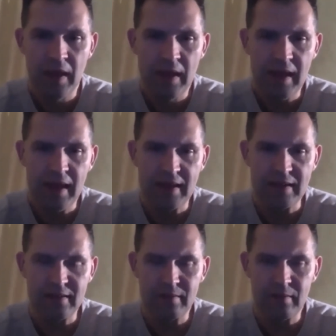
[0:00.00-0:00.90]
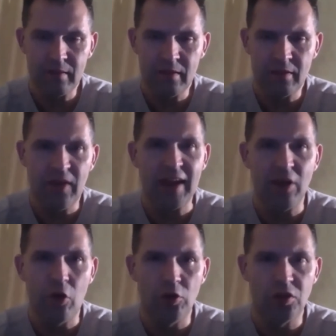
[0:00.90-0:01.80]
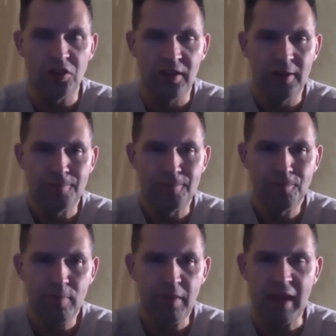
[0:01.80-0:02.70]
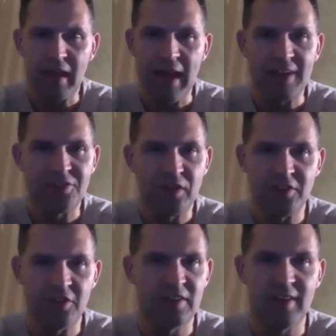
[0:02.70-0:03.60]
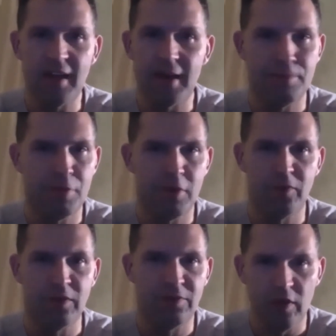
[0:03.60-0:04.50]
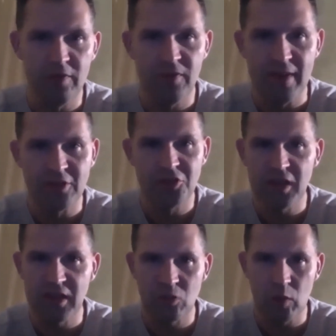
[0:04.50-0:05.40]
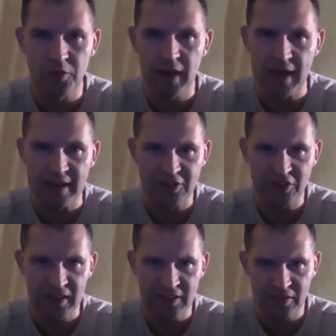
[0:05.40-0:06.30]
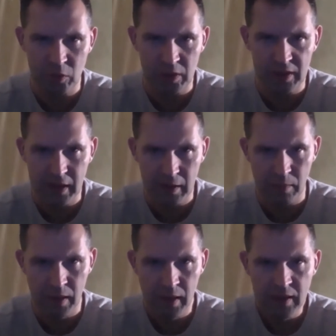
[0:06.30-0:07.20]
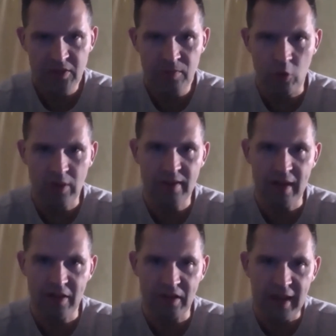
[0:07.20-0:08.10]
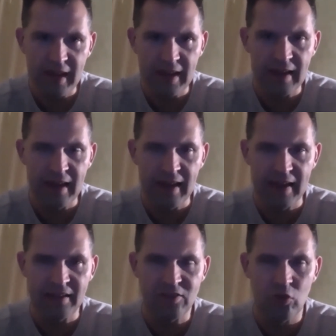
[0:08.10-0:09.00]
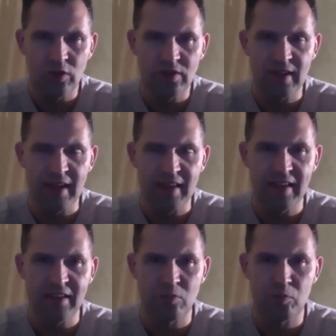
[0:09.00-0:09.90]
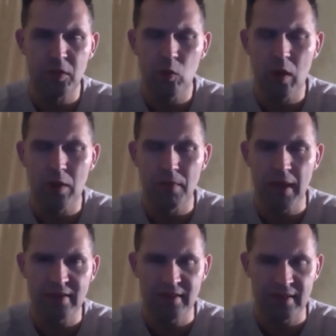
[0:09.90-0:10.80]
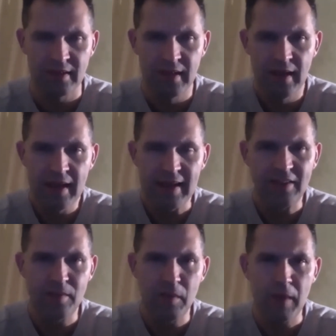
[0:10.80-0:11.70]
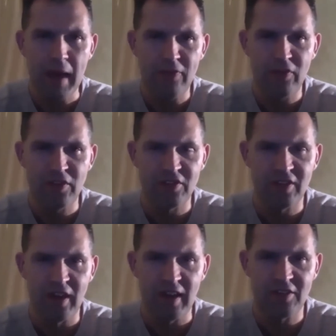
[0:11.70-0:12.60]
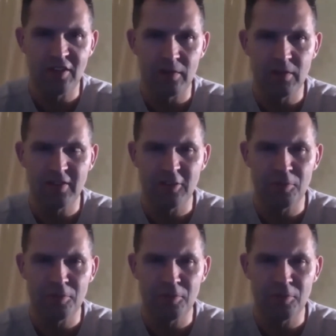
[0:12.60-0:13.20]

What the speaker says: And Divine Oath, that last race, they set it up perfect, 45 and change, 109 and change, and it really came smoking down the lane. And this horse, I think, is pretty well meant, and that's going to be my official selection here. Mr.